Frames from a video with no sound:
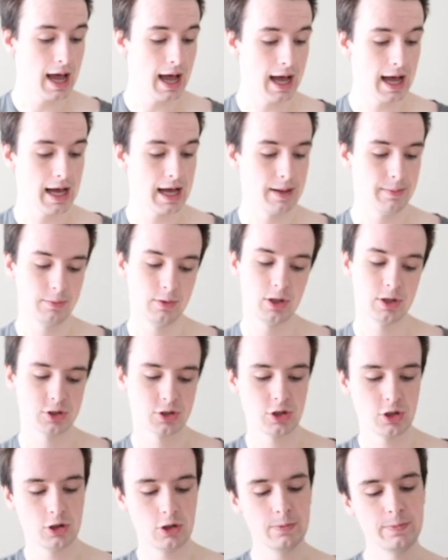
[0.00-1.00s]

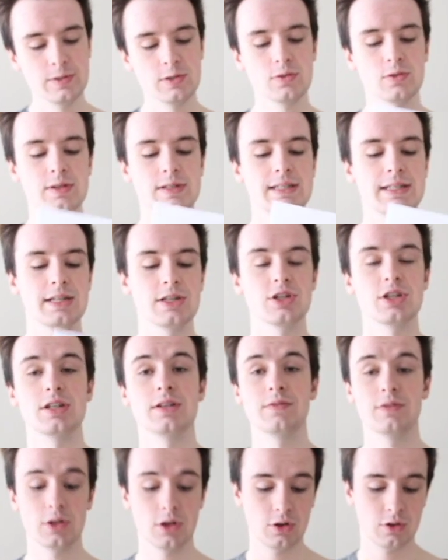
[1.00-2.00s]
launched an open source
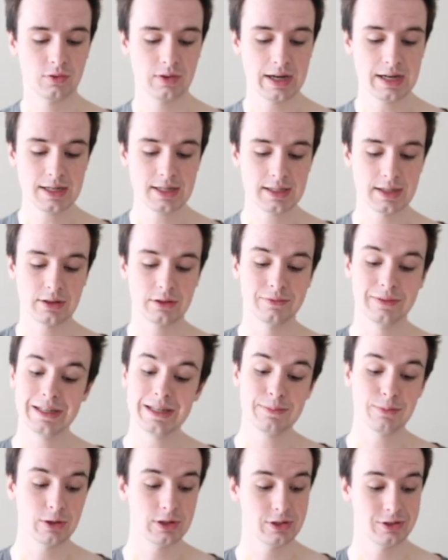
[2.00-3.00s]
initiative to create a
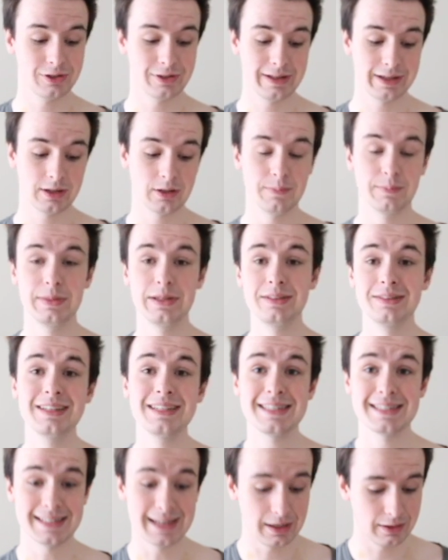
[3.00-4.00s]
3D printer that could build
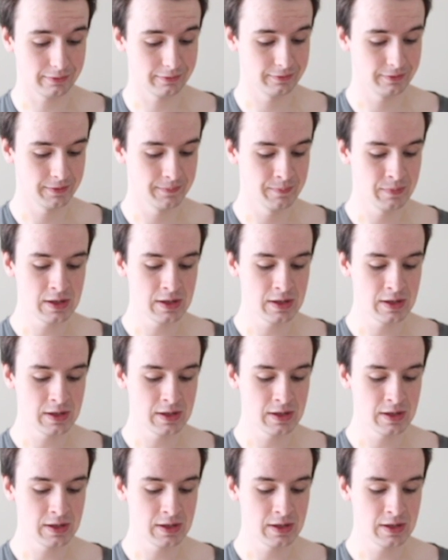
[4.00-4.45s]
itself,